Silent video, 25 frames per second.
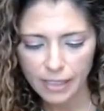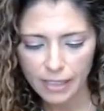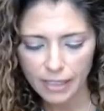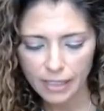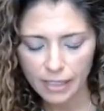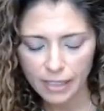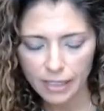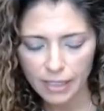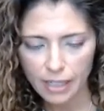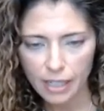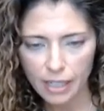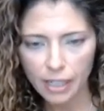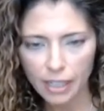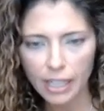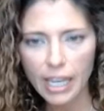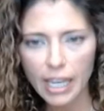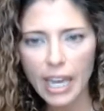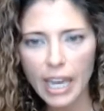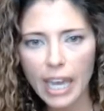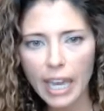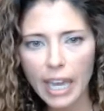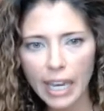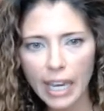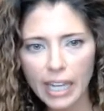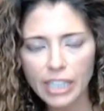
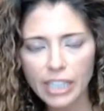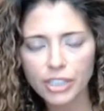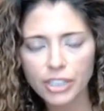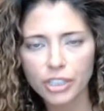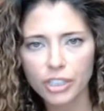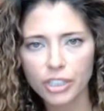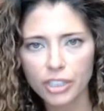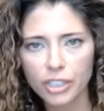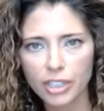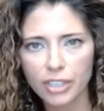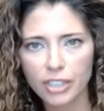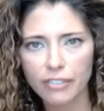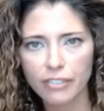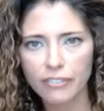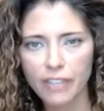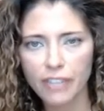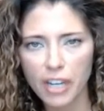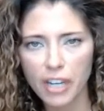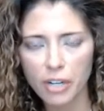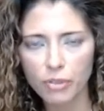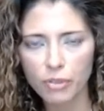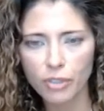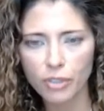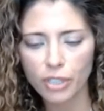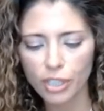Occasionally
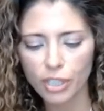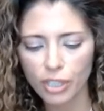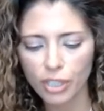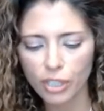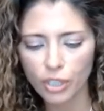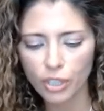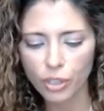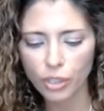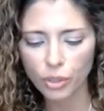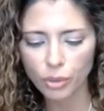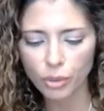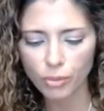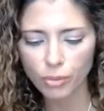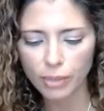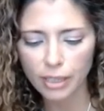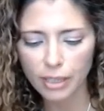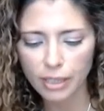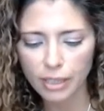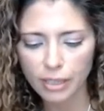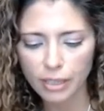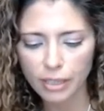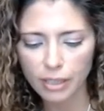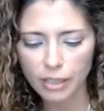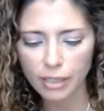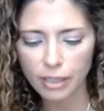found in
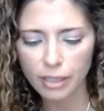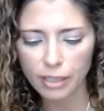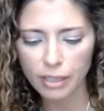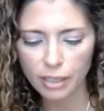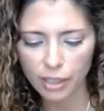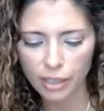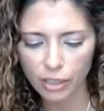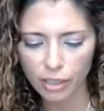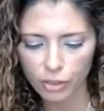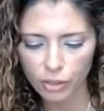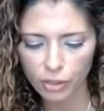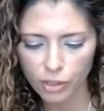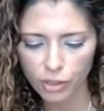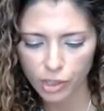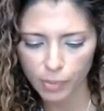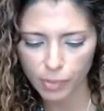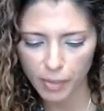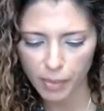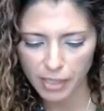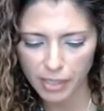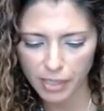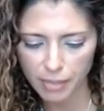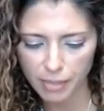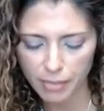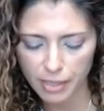human clinical
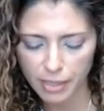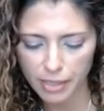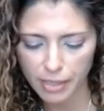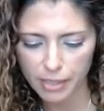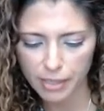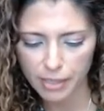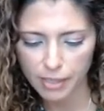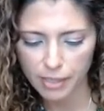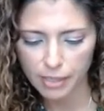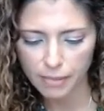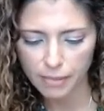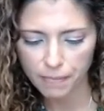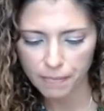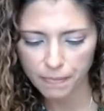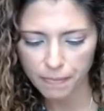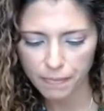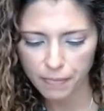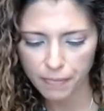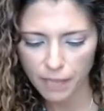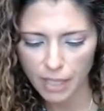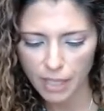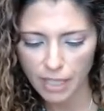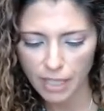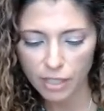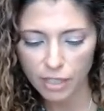specimens.
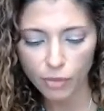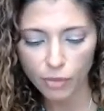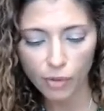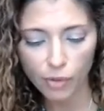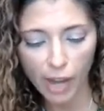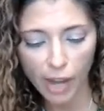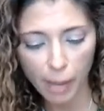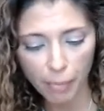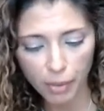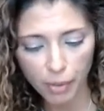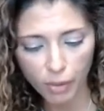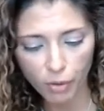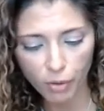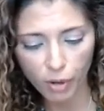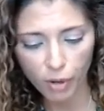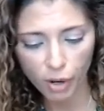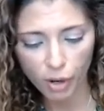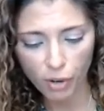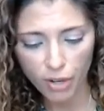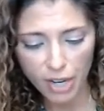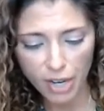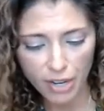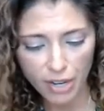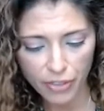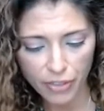It's a rapid grower
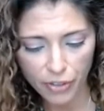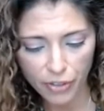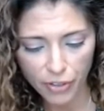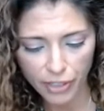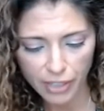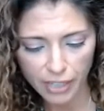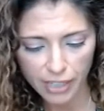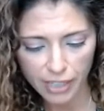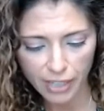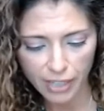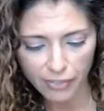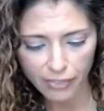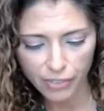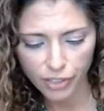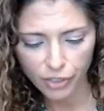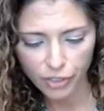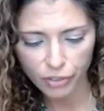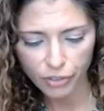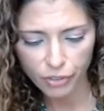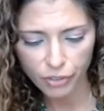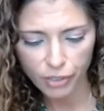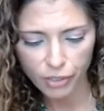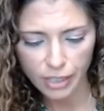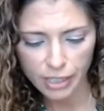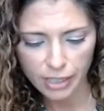at 37
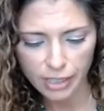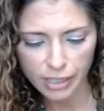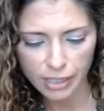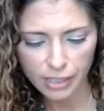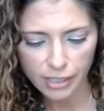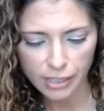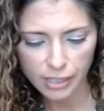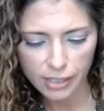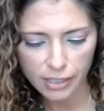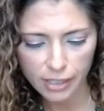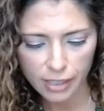degrees.